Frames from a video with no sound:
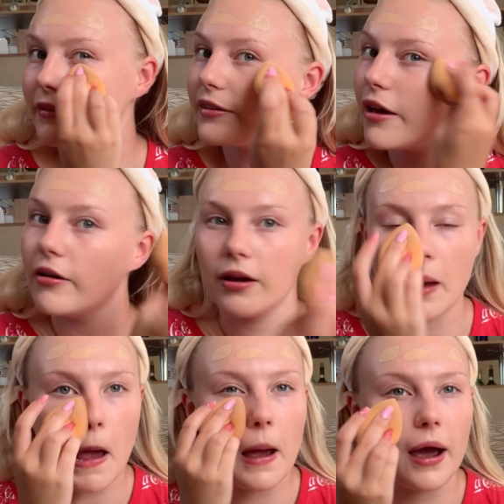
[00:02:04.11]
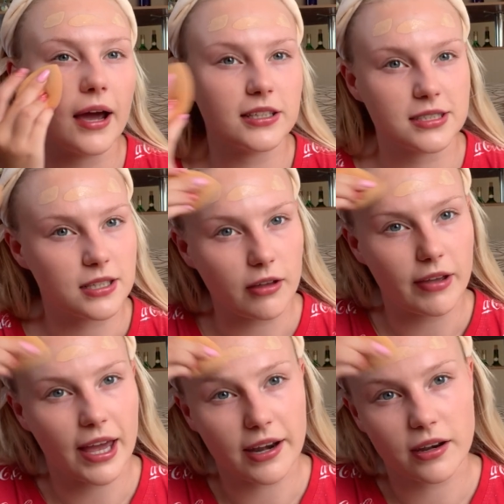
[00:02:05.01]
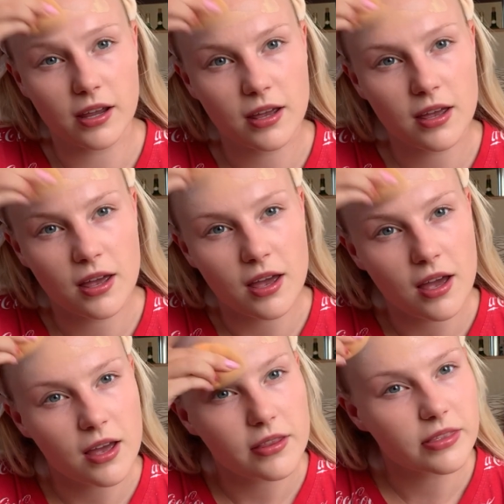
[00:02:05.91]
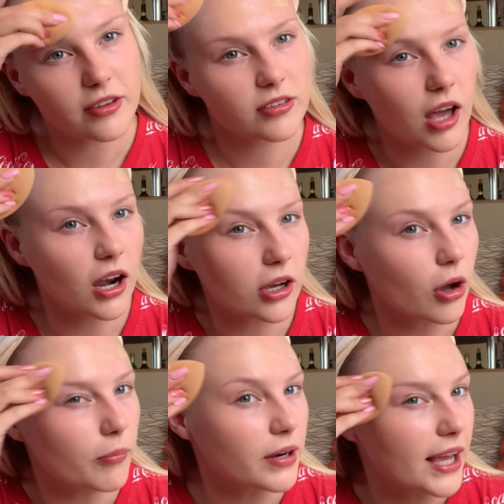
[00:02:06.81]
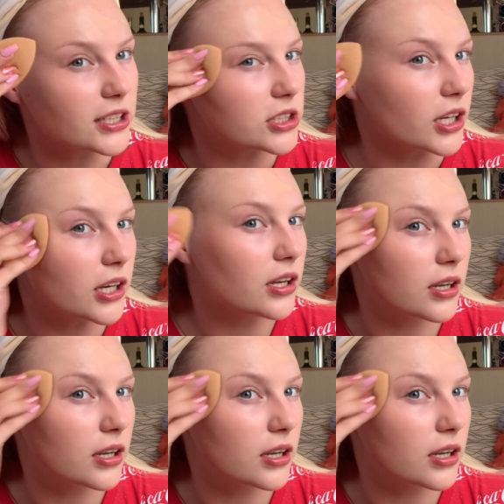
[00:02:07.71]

So I just love it, and this colour combination